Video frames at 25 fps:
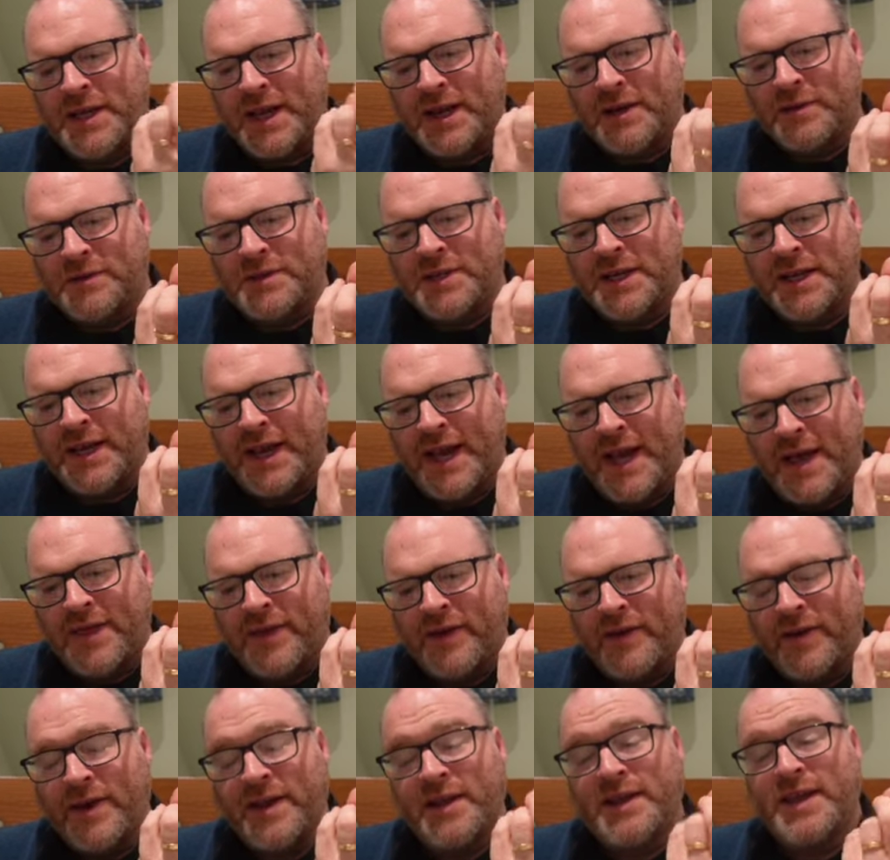held
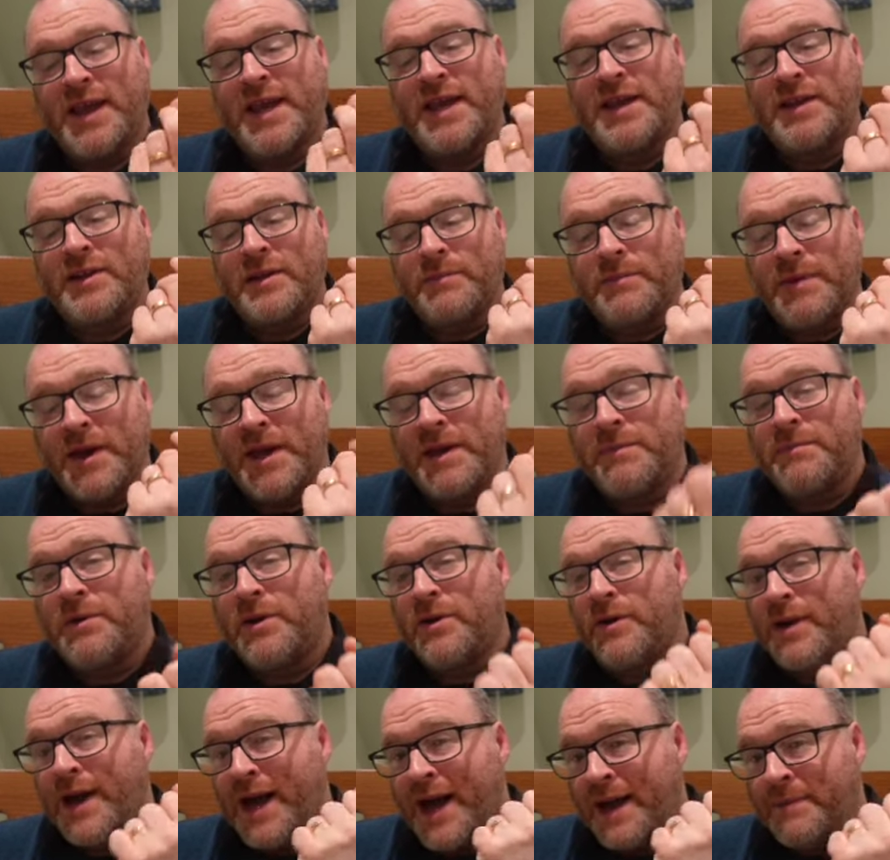together, indeed the
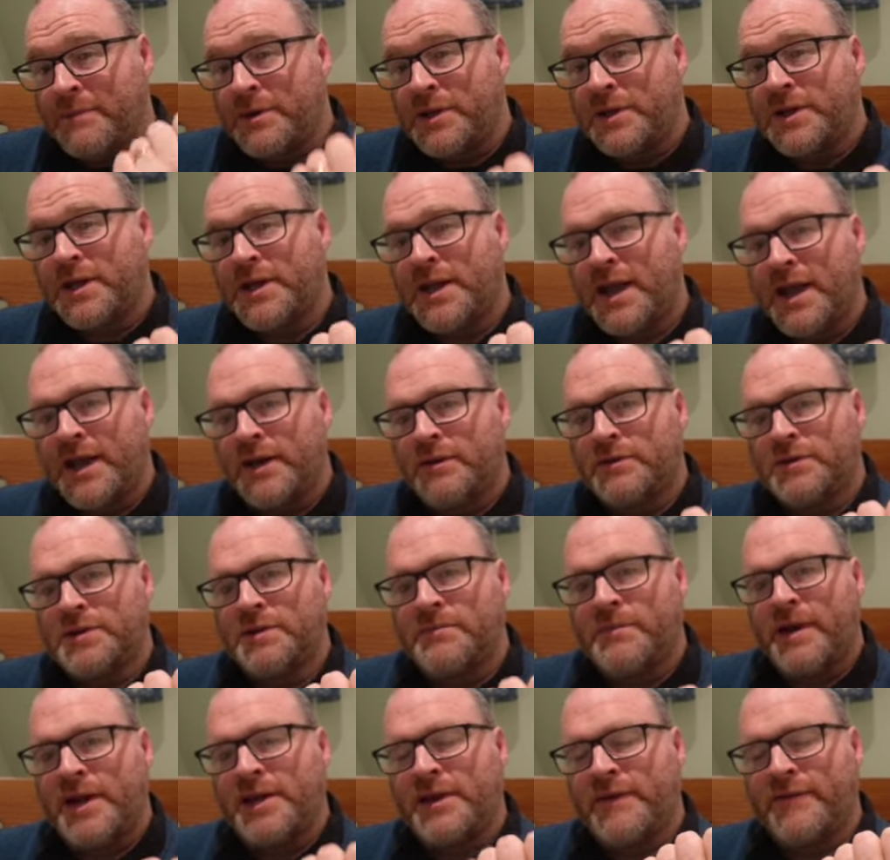people who hammered the nails
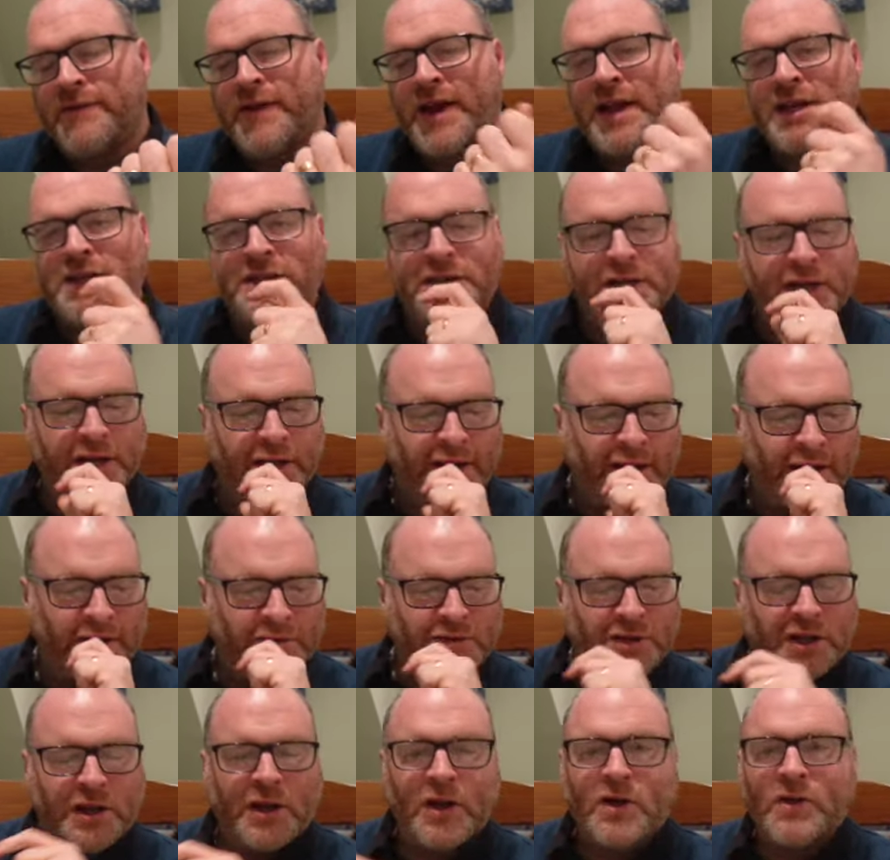and manufactured the
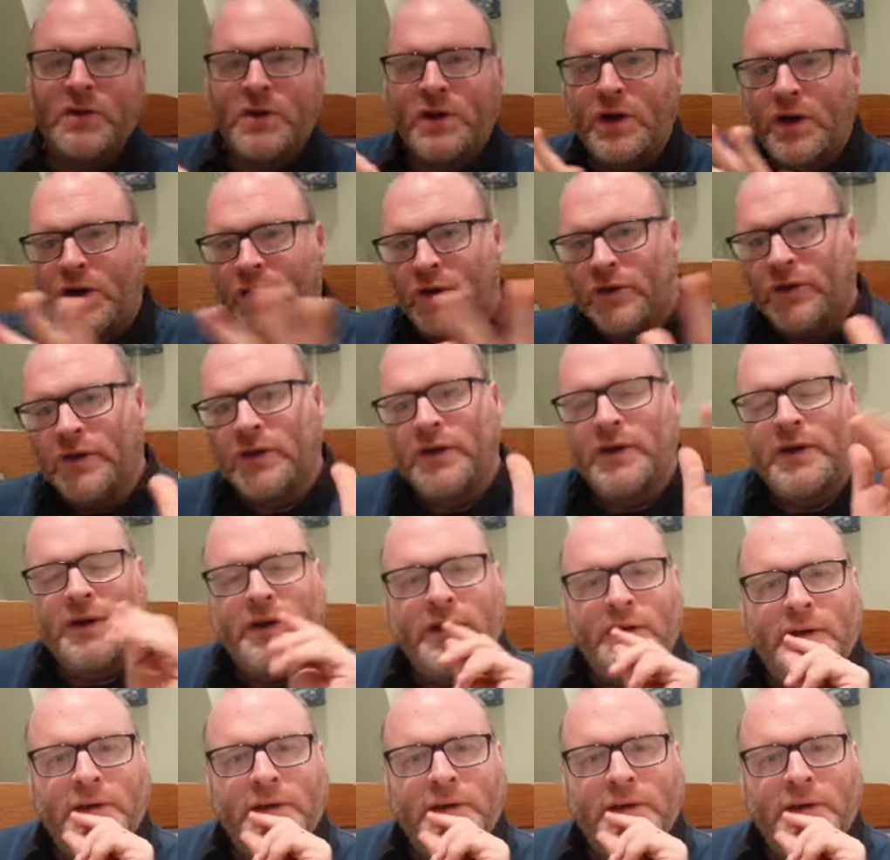nails, are long gone,